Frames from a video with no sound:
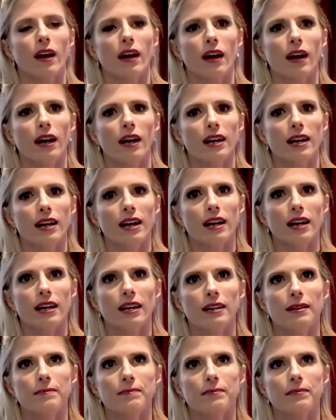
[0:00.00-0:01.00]

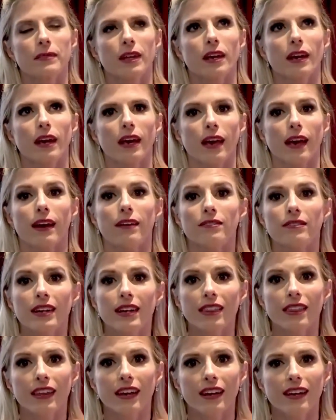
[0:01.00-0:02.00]
Um,
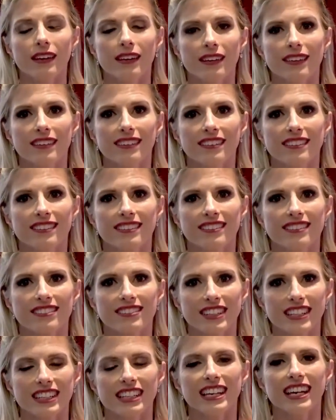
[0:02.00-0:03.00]
everything
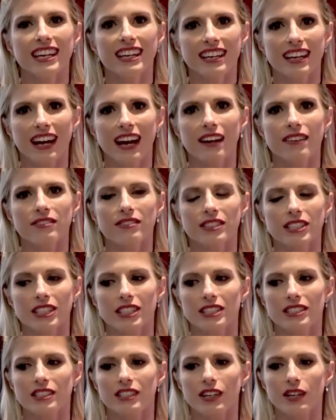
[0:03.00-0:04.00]
really. I've
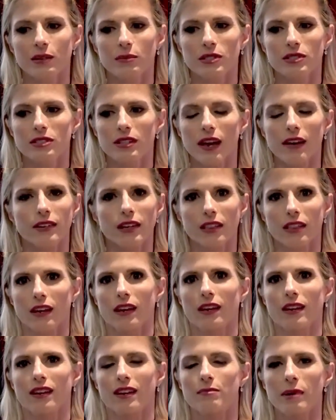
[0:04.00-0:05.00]
learned almost
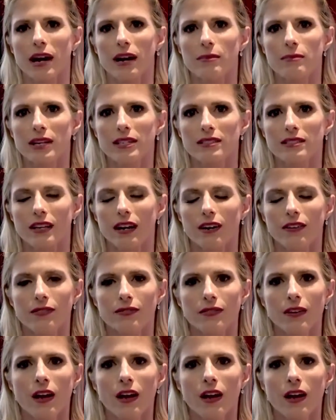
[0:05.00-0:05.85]
everything about myself.